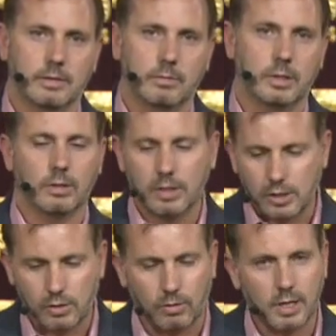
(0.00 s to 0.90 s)
We know the
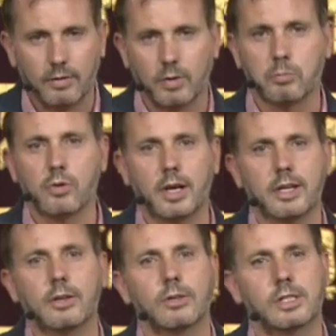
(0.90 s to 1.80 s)
story of the
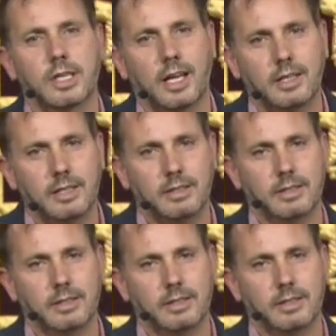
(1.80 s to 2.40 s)
prodigal son